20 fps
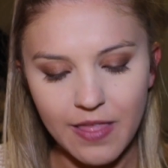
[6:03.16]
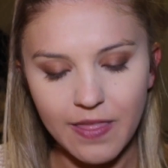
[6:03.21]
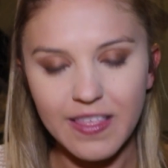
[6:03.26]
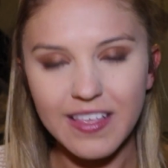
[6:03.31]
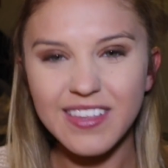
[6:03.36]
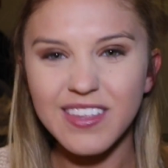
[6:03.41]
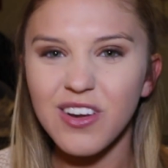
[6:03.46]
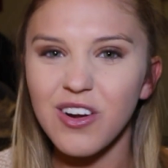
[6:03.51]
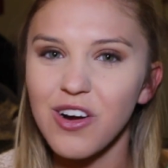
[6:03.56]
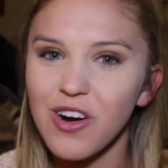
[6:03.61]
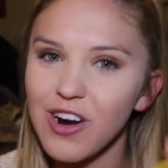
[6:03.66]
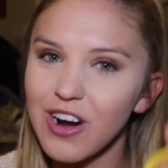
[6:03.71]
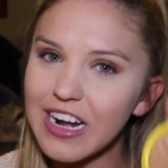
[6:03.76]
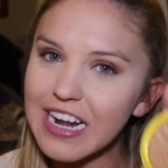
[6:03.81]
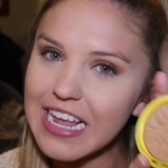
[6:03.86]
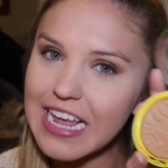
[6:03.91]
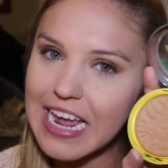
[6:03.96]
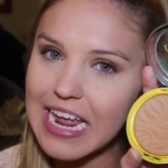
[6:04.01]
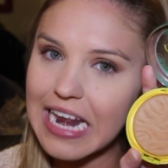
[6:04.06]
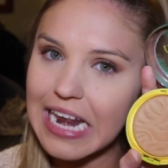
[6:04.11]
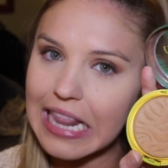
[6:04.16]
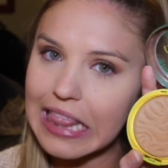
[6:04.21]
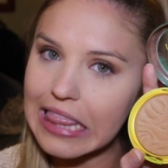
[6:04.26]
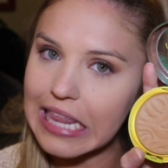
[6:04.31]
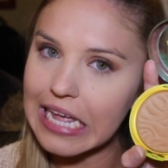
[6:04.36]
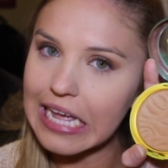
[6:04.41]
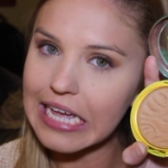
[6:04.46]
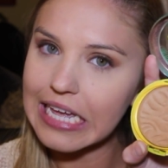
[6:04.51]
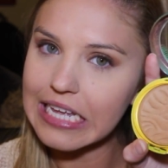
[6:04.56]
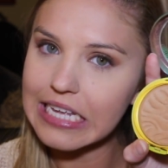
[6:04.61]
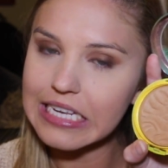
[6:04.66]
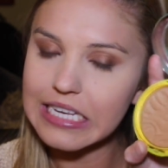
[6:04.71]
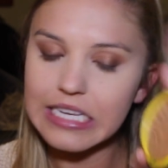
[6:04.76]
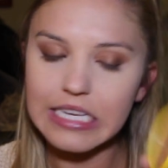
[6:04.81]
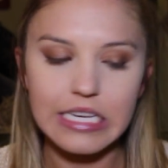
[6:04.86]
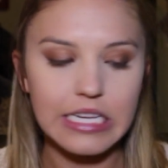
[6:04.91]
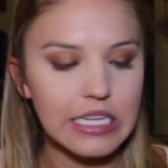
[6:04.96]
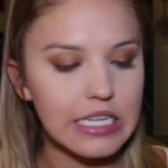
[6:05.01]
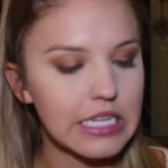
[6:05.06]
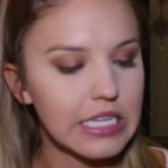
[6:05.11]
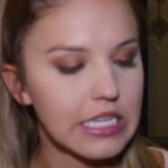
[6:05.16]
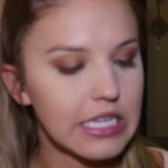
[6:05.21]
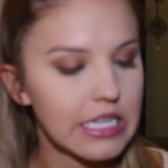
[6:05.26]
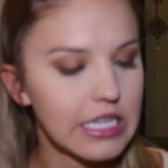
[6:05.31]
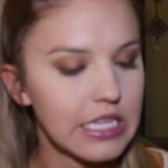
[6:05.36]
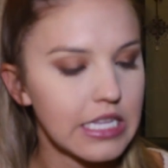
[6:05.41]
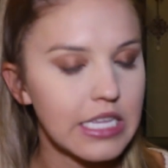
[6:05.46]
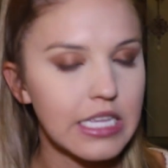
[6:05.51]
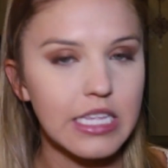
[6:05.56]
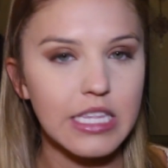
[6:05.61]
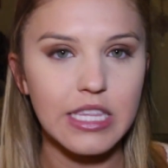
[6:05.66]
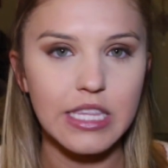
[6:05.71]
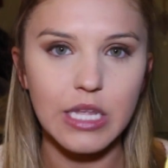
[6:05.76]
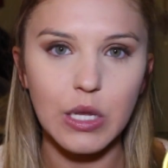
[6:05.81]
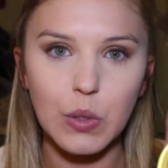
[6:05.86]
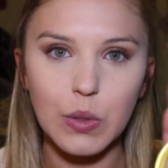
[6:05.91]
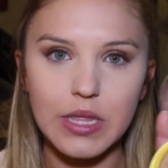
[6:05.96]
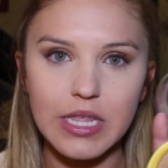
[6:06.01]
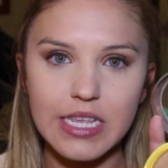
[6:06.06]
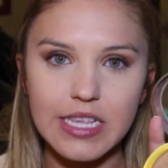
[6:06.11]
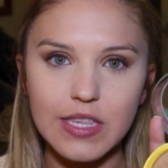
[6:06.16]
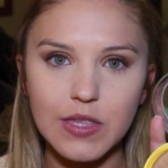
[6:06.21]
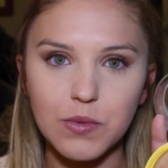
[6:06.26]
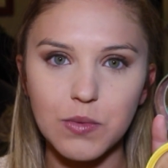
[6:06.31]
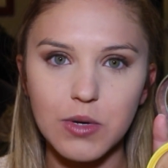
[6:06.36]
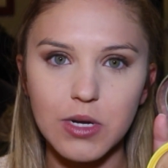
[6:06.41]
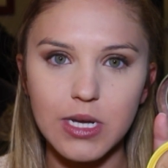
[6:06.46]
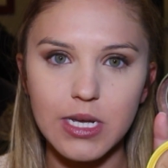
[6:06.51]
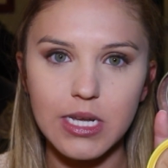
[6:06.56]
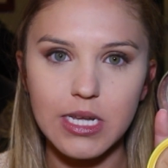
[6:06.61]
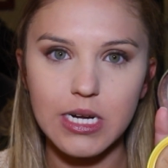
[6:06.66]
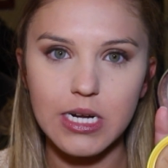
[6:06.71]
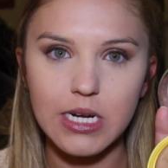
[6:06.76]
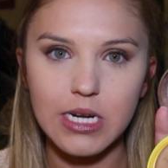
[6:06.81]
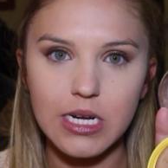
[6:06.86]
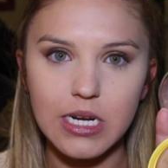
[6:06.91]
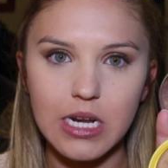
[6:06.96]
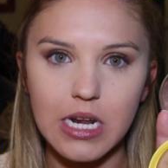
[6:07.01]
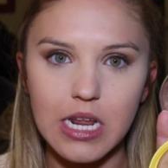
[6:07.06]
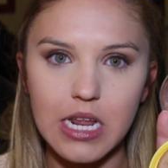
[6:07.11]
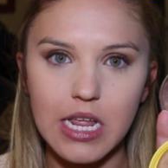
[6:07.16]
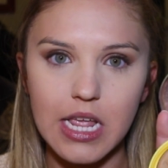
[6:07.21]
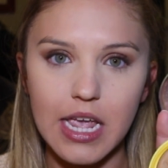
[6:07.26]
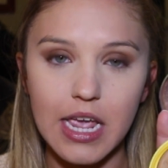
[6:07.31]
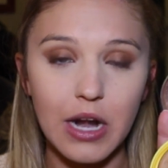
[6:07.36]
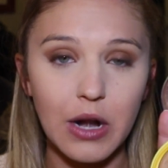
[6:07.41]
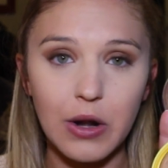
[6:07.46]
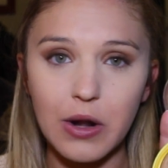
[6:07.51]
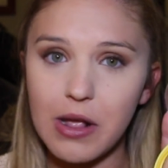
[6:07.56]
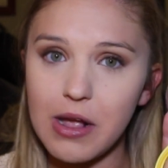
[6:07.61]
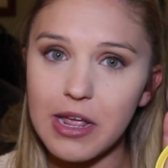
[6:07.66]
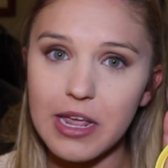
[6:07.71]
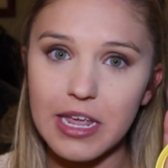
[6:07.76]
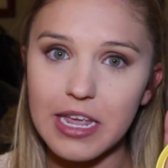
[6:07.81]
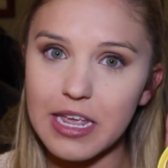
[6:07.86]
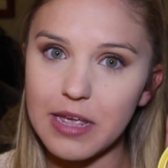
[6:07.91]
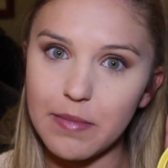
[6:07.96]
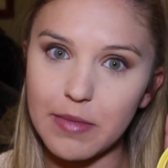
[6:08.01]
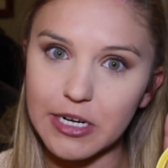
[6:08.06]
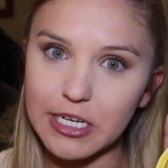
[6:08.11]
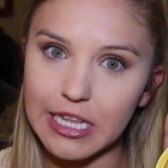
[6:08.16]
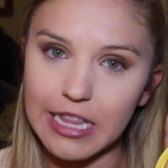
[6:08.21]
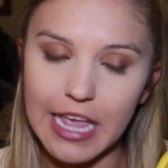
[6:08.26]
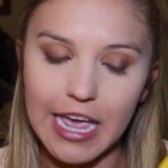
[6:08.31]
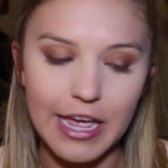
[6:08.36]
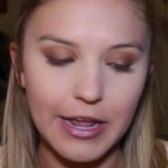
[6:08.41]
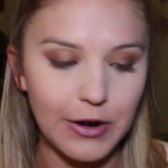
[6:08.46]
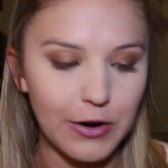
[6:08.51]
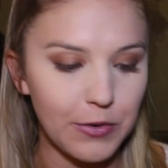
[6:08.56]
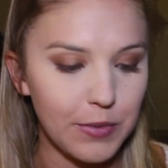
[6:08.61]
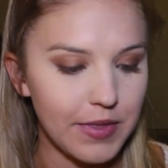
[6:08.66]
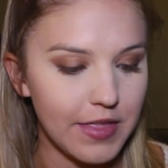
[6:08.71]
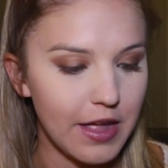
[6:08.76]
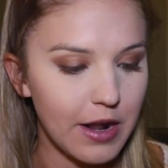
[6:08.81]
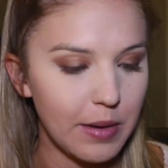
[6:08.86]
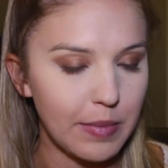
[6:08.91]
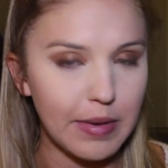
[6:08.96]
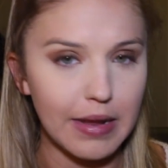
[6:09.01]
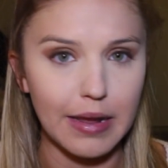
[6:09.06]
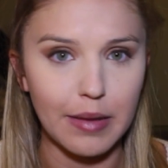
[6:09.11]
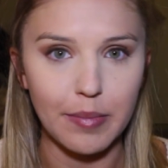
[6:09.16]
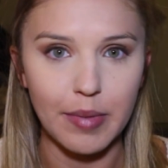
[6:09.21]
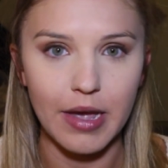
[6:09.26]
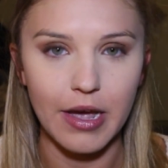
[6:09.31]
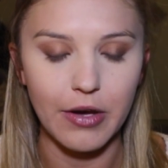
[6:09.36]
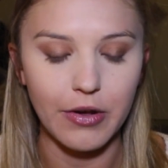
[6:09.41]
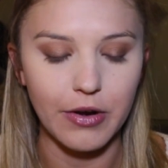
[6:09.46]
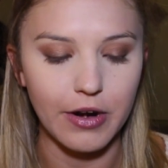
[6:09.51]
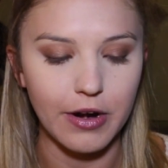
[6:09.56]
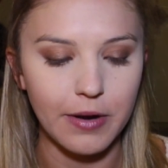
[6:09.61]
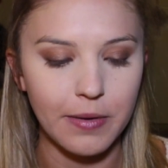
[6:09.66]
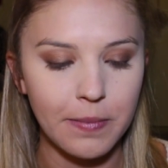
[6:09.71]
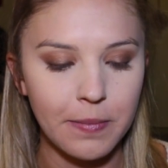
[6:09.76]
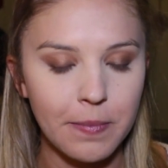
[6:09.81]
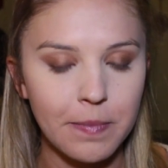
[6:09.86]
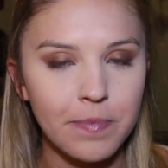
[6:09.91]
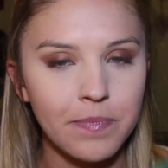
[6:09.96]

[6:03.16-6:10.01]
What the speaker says: these are already kind of light. So this one, I don't know how you can get much lighter without it being a powder.